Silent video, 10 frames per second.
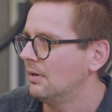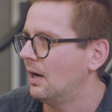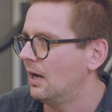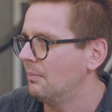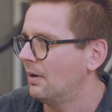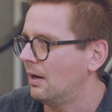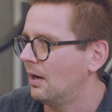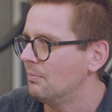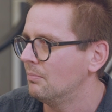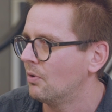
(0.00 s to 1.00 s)
I'm
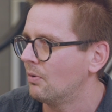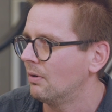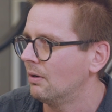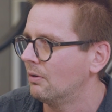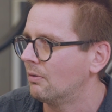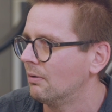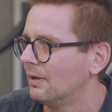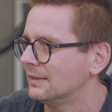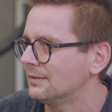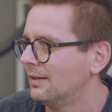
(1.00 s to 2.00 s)
more or
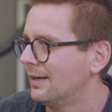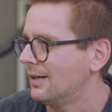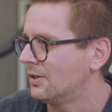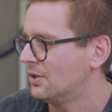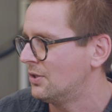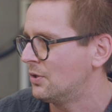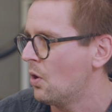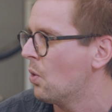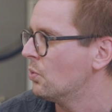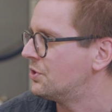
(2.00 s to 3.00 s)
less like a
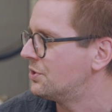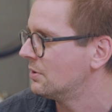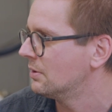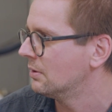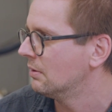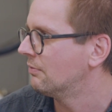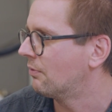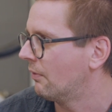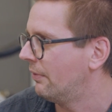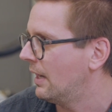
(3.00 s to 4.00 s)
coach
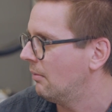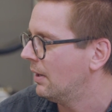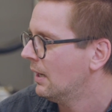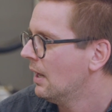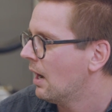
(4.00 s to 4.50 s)
for them.